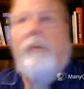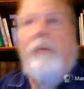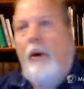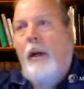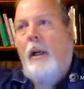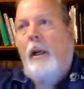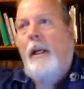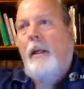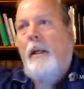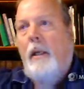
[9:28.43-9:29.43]

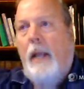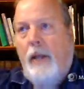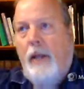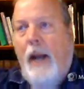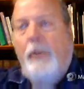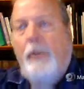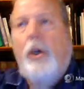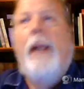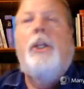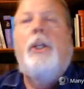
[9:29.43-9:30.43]
vertically and as an
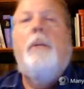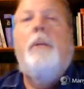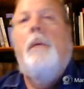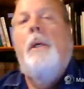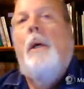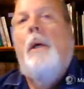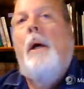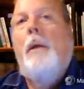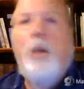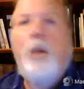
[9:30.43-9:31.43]
abstraction,
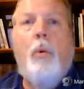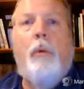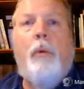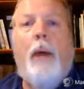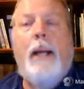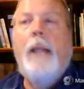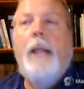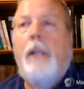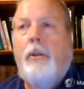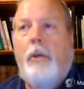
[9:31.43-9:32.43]
you would write a
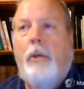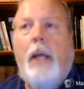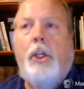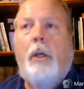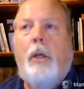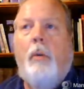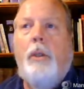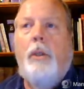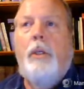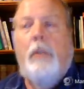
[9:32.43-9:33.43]
dissertation,
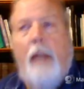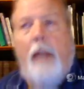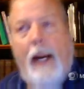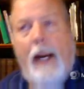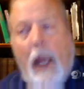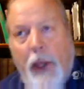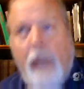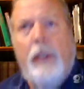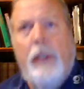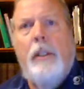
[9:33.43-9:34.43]
which is like a
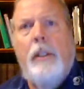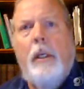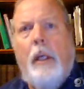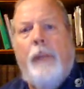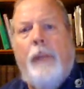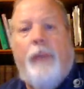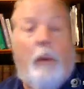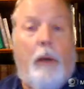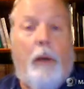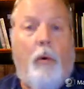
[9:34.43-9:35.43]
thesis,
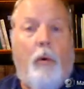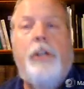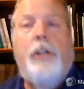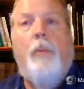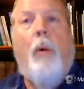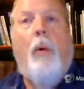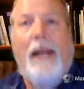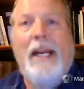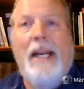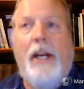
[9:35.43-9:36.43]
but of course it's more
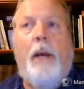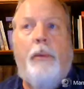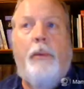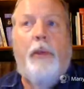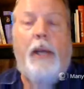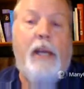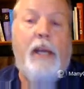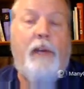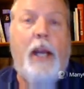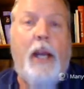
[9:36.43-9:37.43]
in-depth than
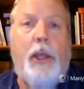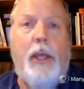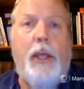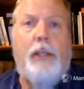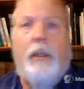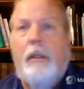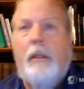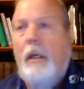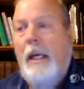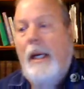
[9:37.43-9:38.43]
even a
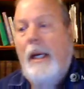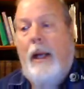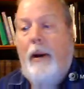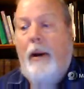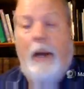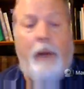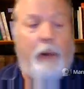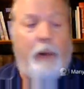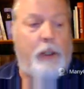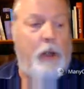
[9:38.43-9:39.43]
thesis. Now again,
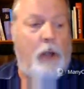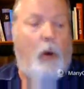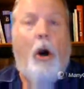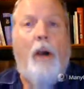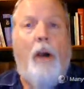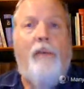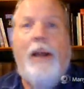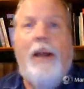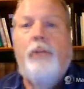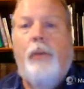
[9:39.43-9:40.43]
there is no hard
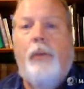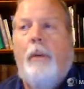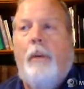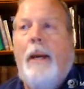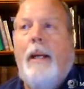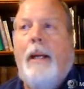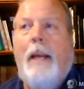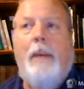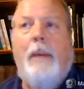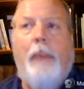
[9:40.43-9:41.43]
fast rule about
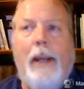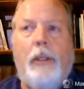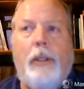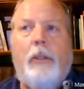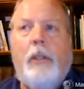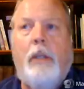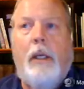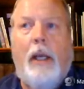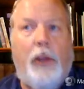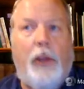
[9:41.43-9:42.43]
how many pages
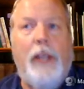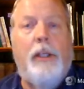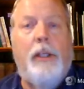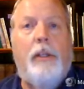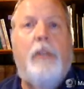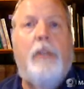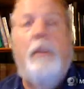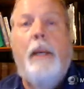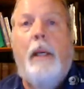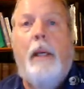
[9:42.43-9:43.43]
a thesis is to
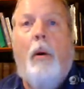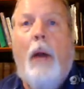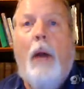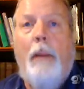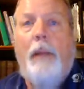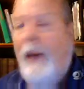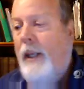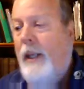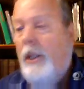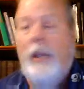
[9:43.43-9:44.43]
be or how many
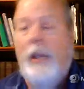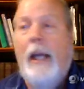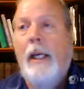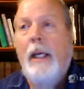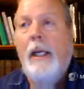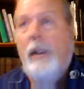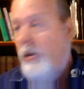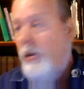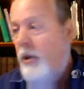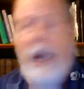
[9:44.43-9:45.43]
pages a
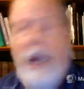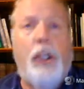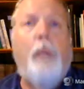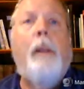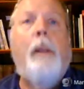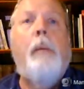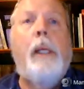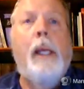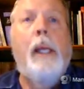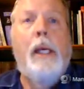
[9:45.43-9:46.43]
dissertation may
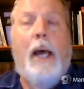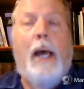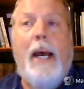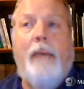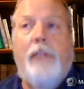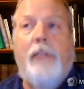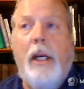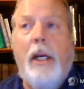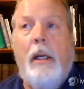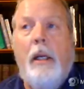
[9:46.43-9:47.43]
be. I have
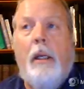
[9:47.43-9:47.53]
seen